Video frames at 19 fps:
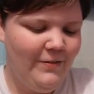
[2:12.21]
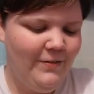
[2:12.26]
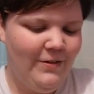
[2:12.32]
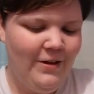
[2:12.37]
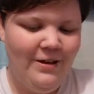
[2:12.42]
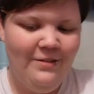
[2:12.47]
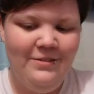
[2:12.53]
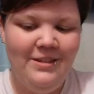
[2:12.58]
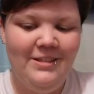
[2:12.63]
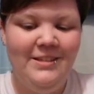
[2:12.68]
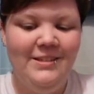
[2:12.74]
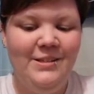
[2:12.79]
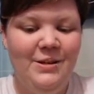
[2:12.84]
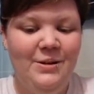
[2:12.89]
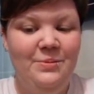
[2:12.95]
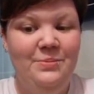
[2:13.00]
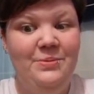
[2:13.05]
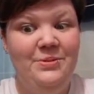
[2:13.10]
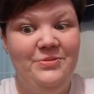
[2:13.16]
five. This is
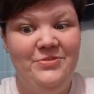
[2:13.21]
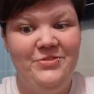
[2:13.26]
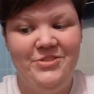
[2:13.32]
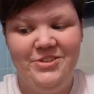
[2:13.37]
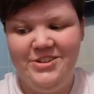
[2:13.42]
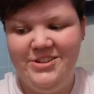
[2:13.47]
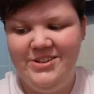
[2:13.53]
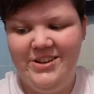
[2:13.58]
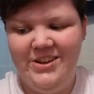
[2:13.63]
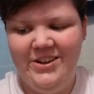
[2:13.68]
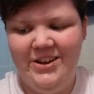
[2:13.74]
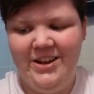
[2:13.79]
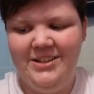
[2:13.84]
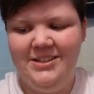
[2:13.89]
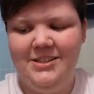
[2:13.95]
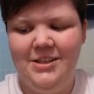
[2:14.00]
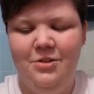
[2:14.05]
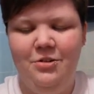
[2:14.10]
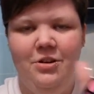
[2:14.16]
going to be fun. Okay,
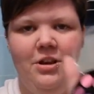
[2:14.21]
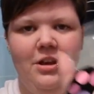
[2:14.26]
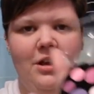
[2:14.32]
so